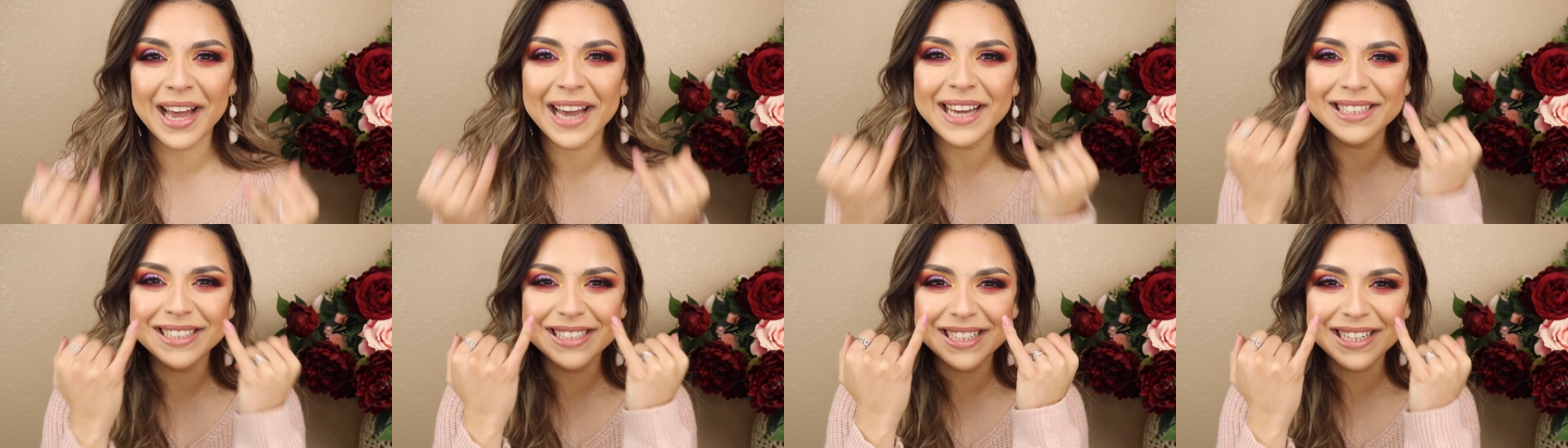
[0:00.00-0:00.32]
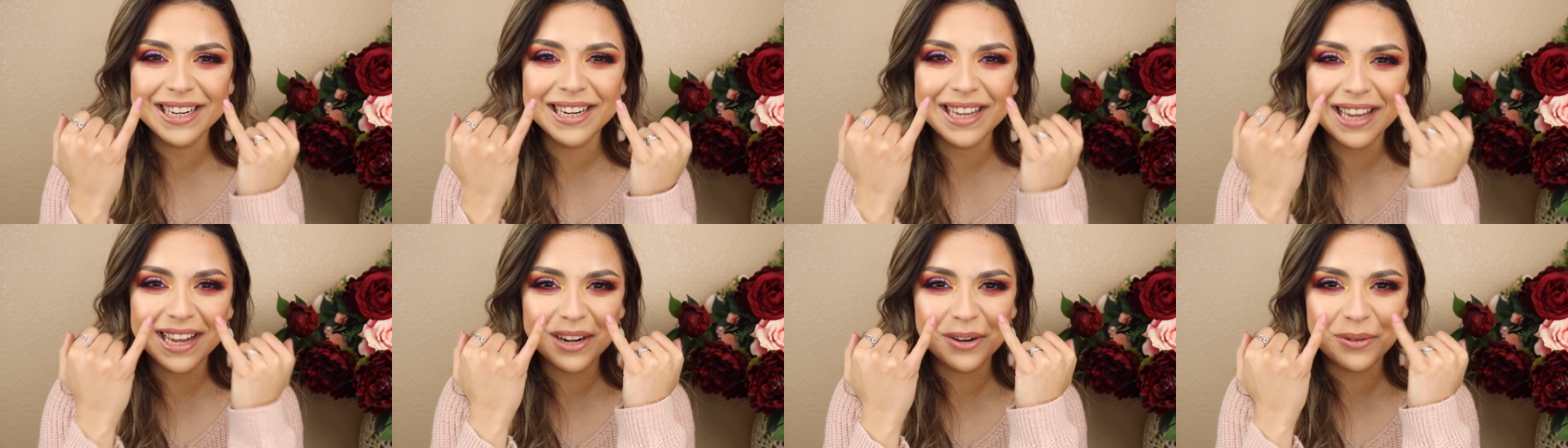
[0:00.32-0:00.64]
I
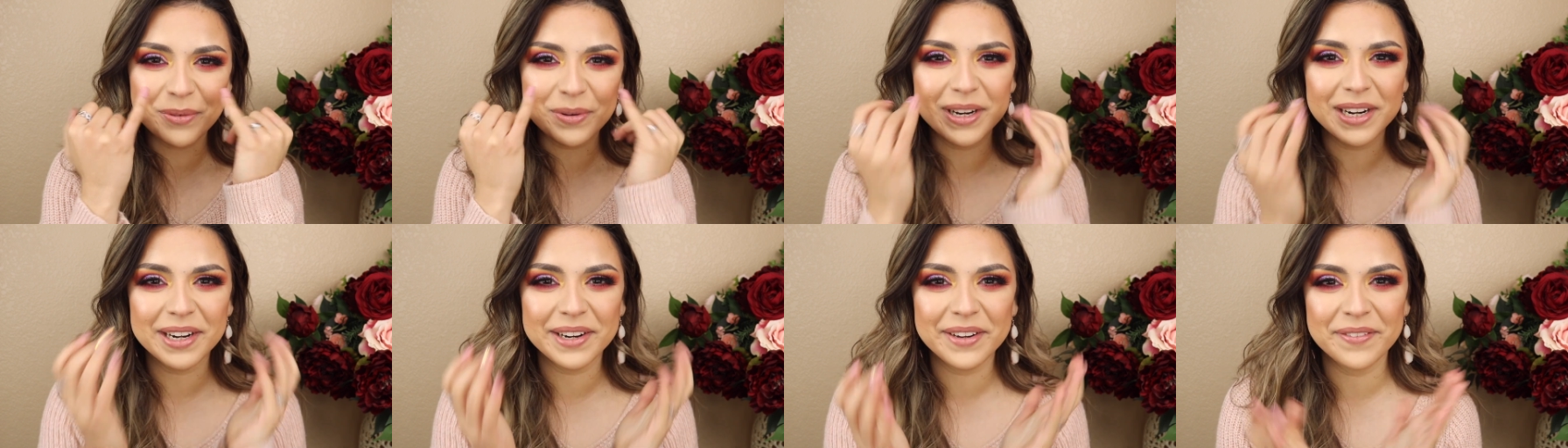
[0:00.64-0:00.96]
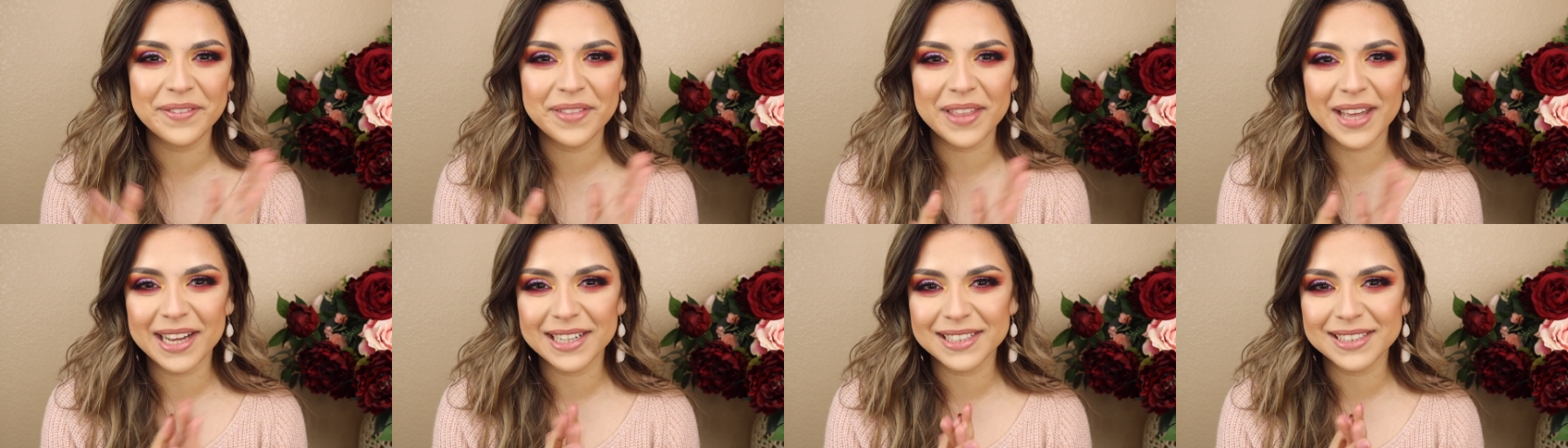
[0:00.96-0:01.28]
did get rid
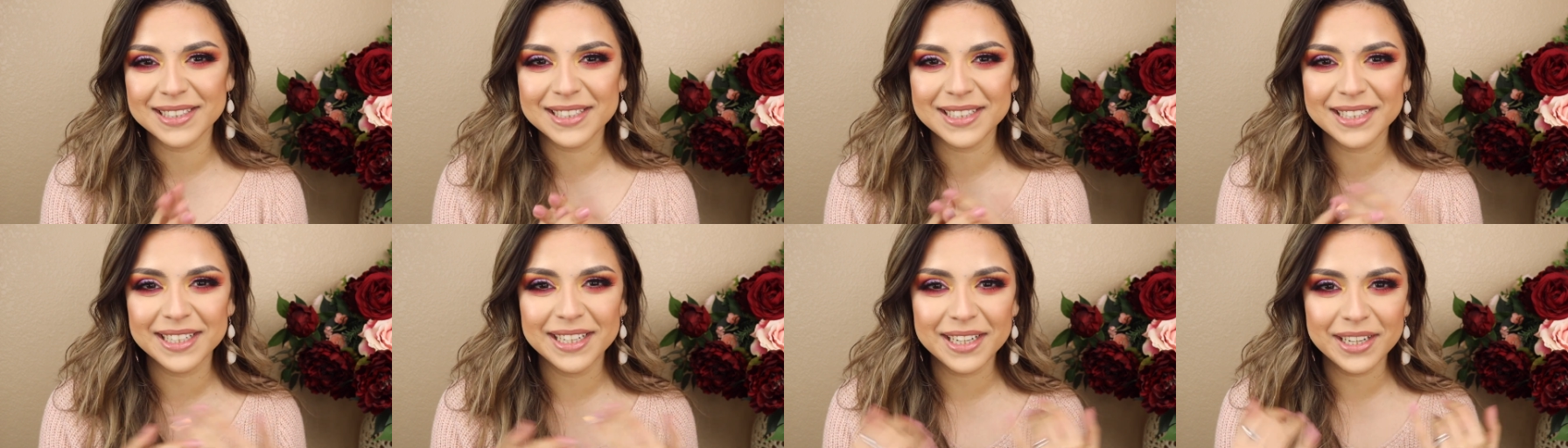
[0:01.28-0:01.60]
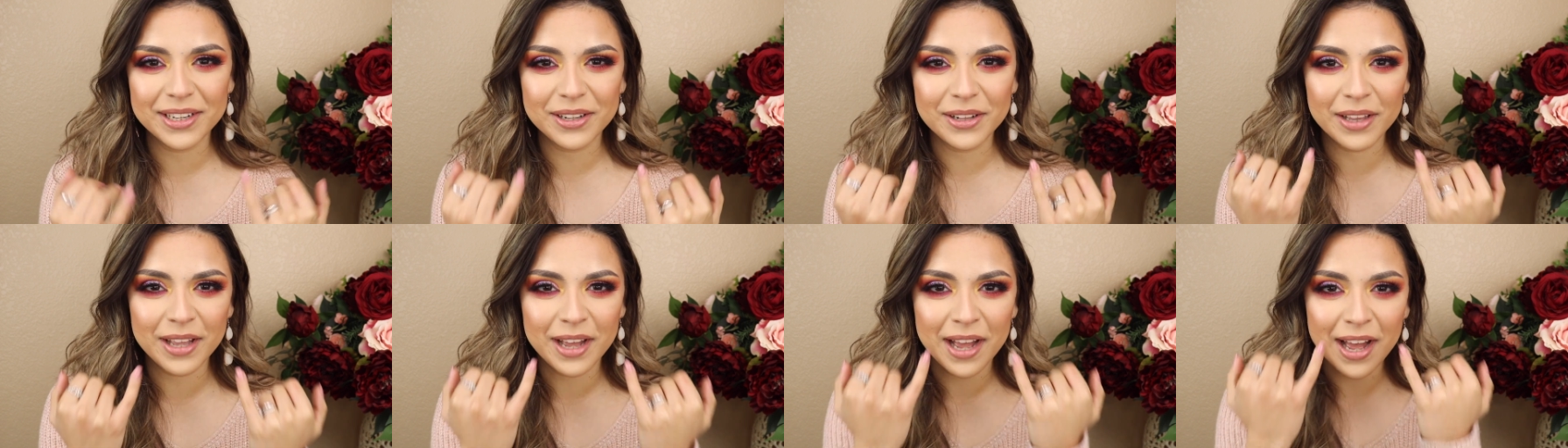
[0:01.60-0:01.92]
of that
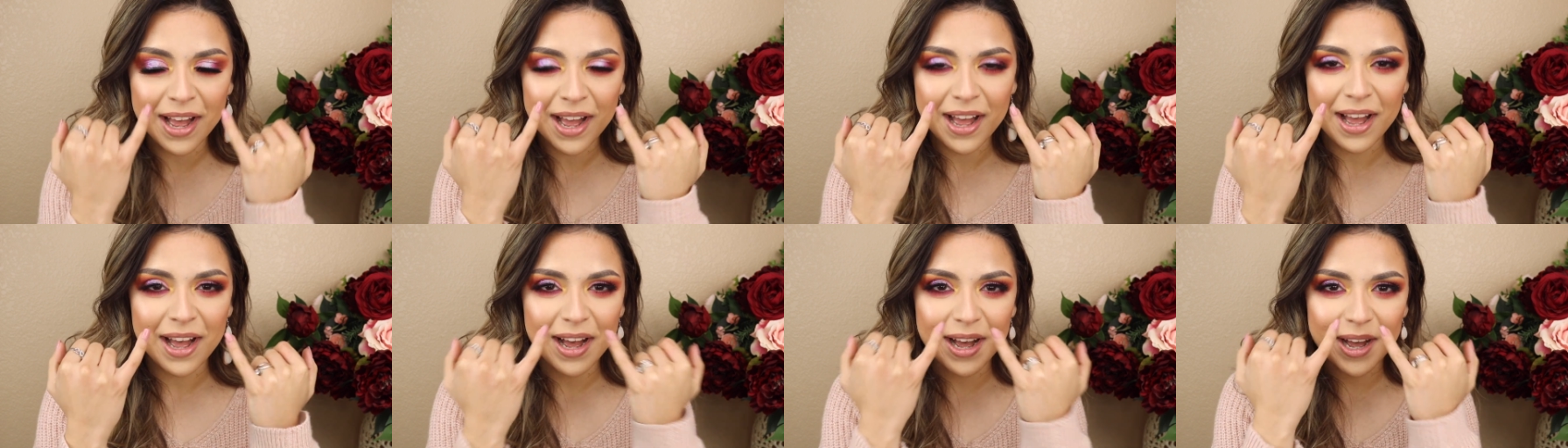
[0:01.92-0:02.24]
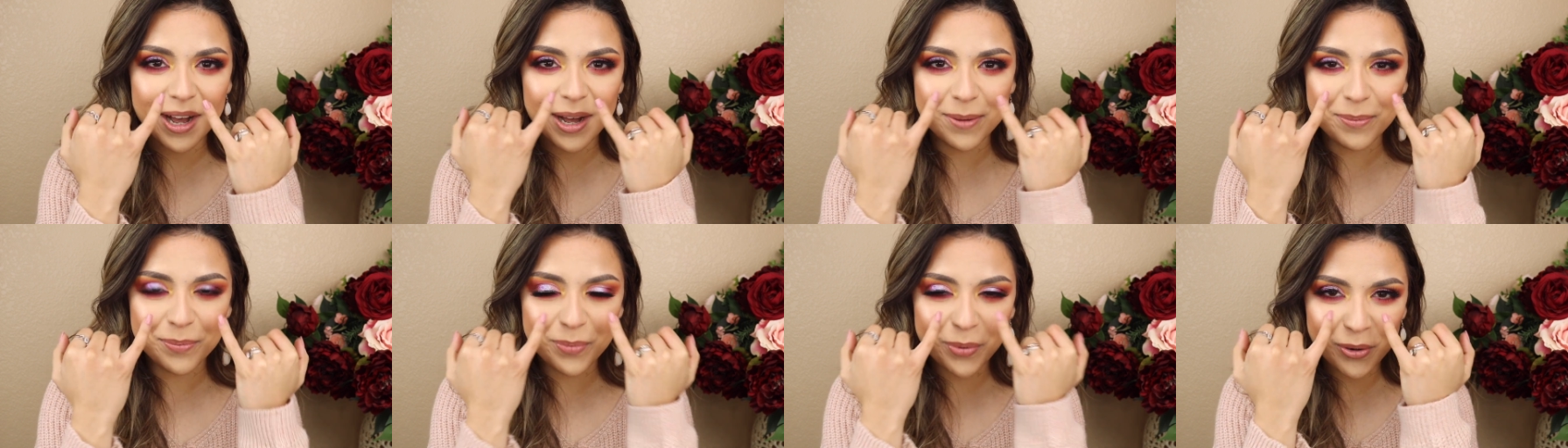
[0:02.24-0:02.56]
teal um,